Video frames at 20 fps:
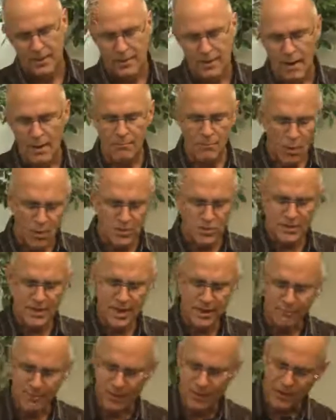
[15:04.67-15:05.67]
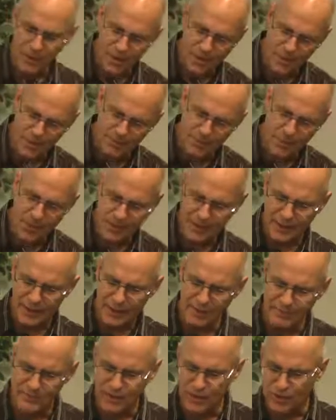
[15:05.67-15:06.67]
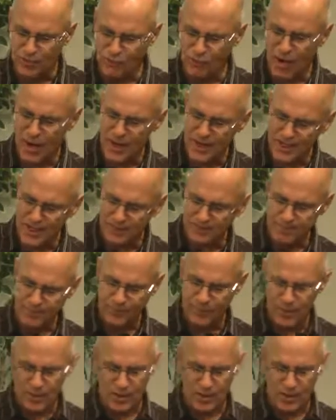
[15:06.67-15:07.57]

Now most apocalyptic writing